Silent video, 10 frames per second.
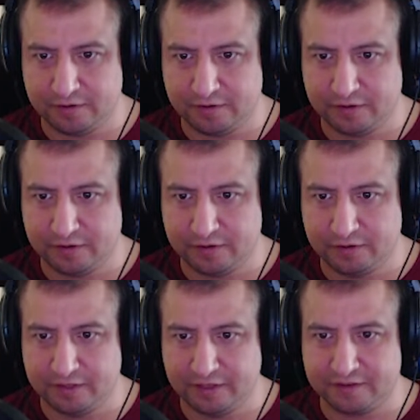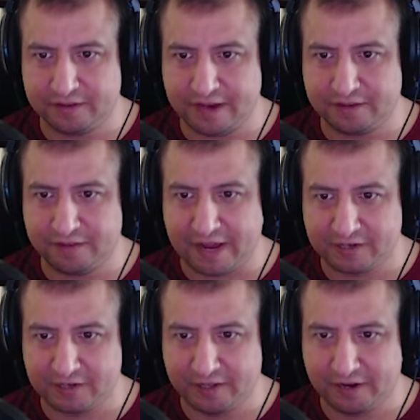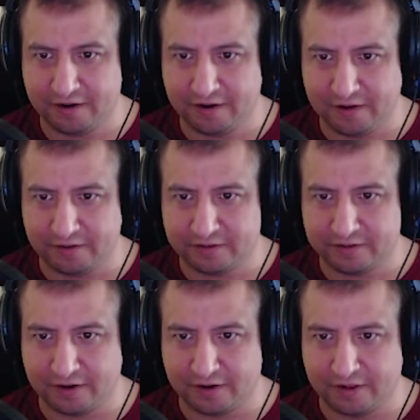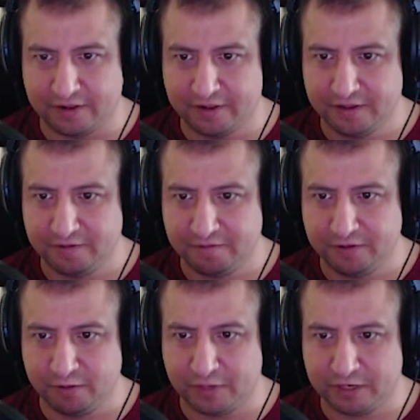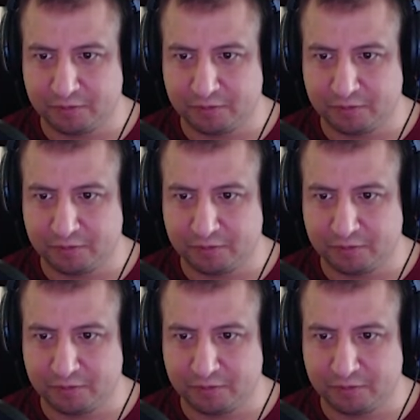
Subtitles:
do you see the satisfaction there? How it's starting to feel much more